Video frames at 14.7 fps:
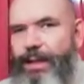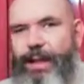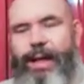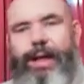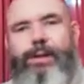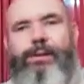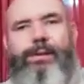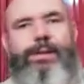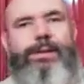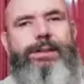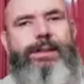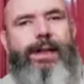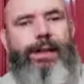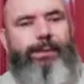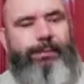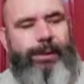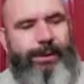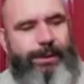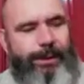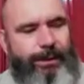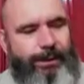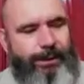and look at the
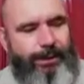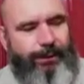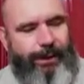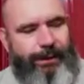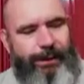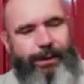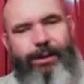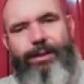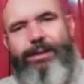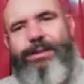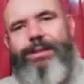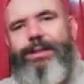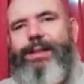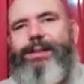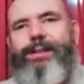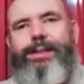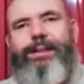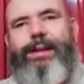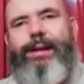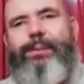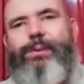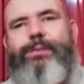Textus Vaticanus, and then they
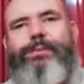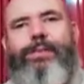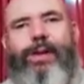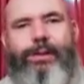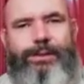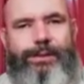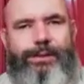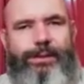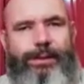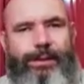will vote